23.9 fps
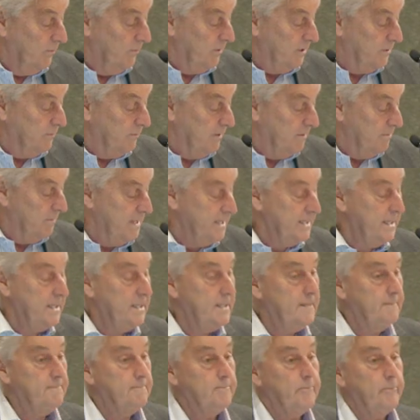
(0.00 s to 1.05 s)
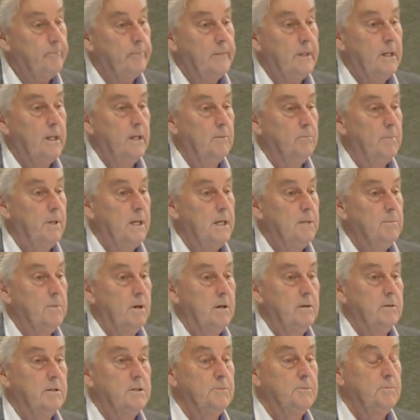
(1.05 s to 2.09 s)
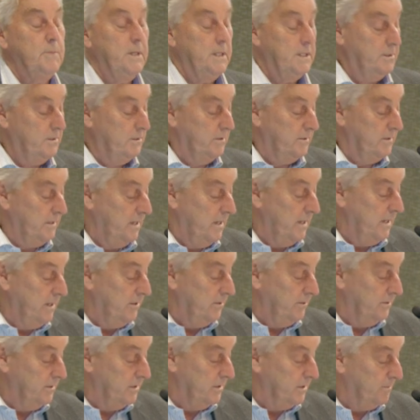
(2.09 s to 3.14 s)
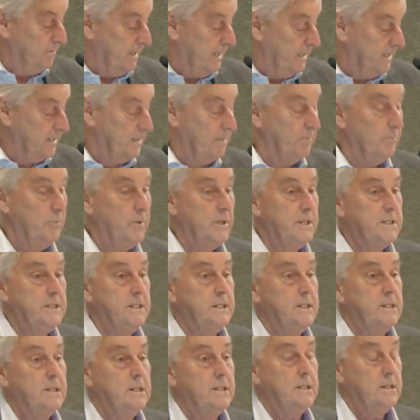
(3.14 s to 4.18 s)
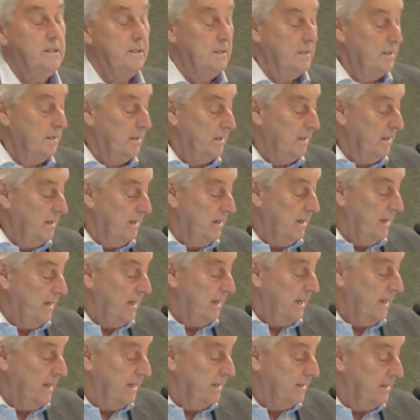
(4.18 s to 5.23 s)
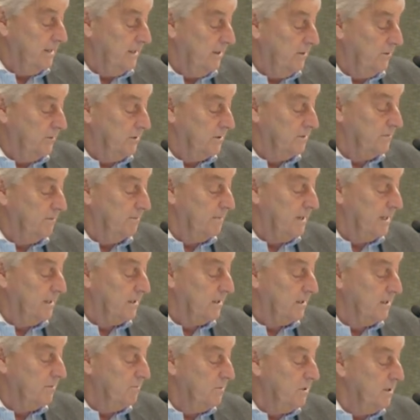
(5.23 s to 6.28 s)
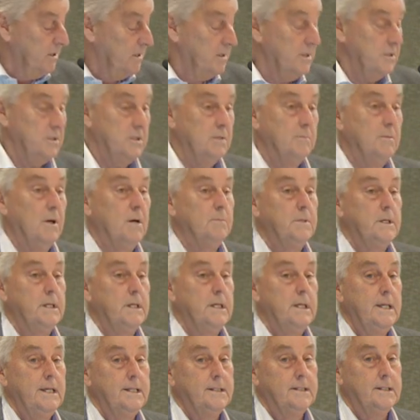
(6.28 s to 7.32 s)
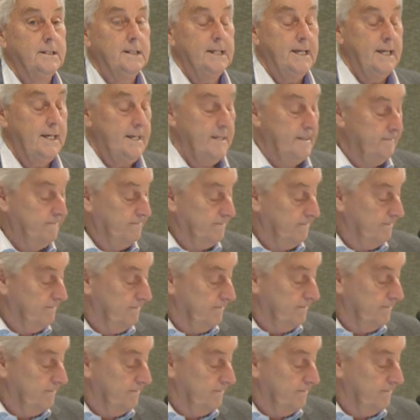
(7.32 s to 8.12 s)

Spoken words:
on which we're meeting and pay my respects to their elders past and present and the elders from other communities who might be here today.